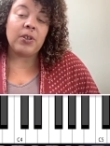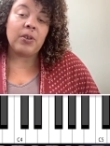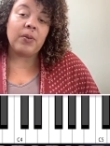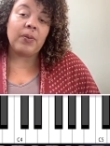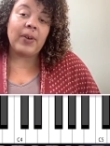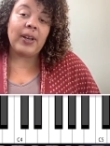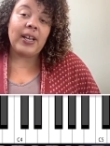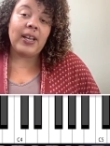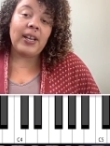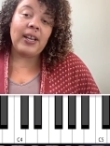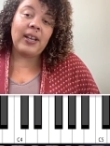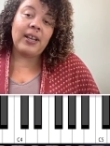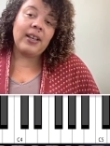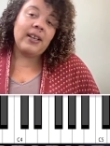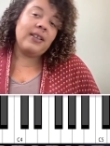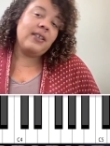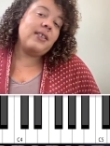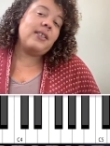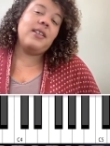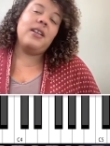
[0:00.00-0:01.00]
the right
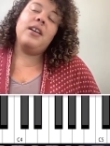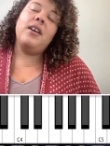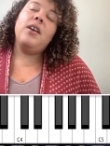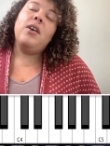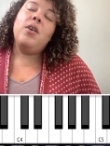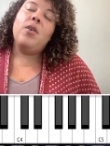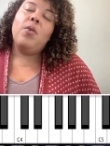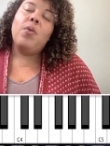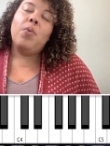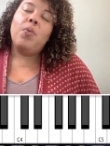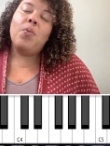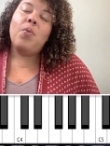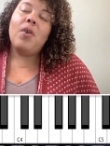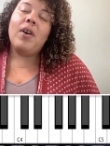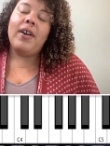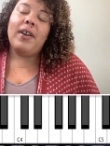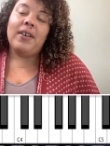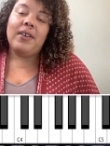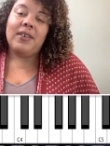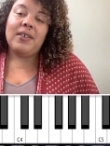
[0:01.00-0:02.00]
hand,
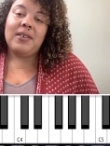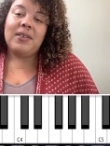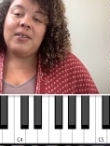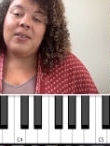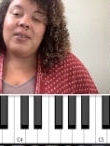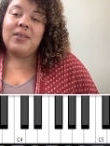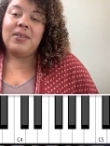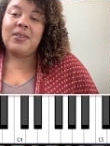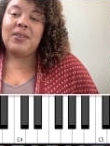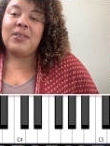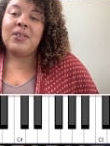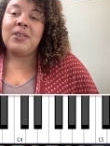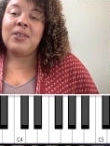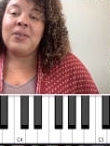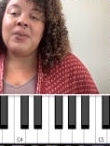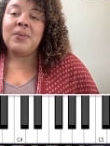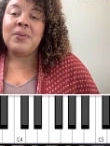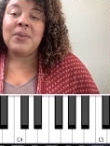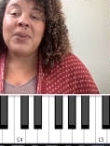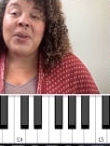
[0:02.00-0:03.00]
one,
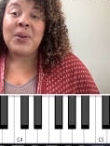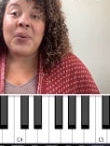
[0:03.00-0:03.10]
two,